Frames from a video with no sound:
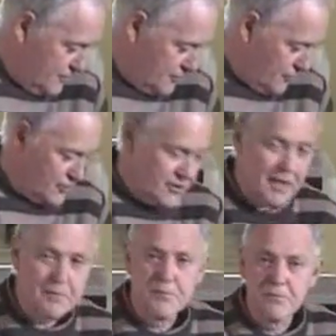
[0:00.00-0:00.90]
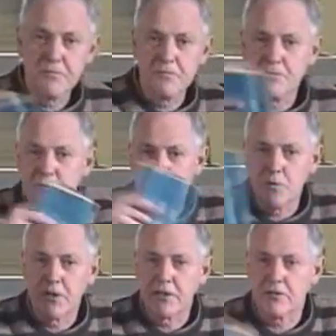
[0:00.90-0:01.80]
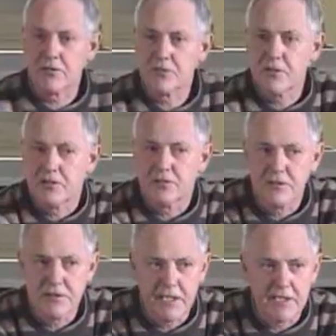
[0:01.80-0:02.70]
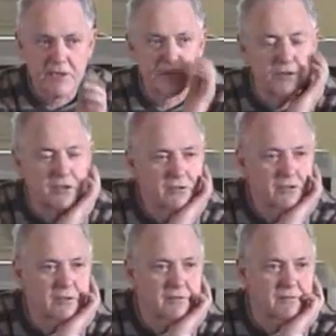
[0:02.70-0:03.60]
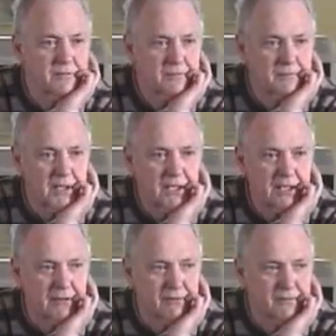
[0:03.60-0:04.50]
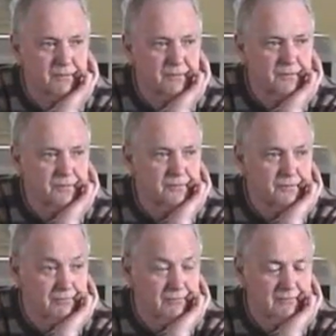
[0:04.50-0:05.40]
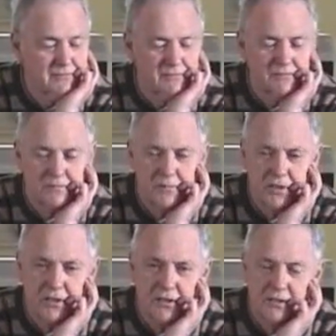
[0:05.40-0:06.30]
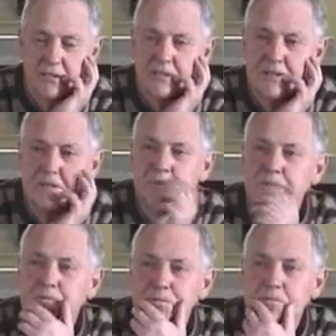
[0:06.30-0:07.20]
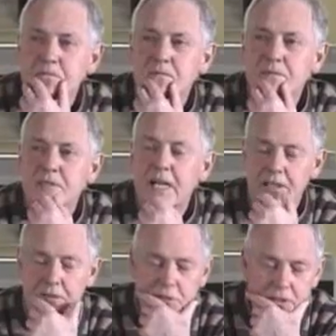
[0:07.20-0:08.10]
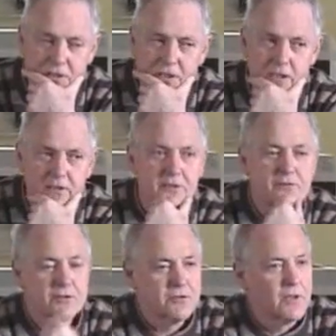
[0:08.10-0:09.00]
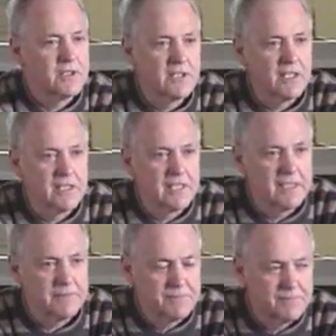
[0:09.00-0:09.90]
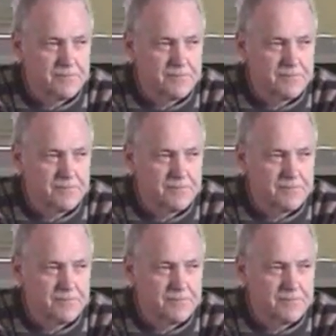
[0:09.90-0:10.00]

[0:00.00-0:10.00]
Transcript: saw a chap working on his garden and digging his garden and making it pretty good. And the vicar says, quite tellingly,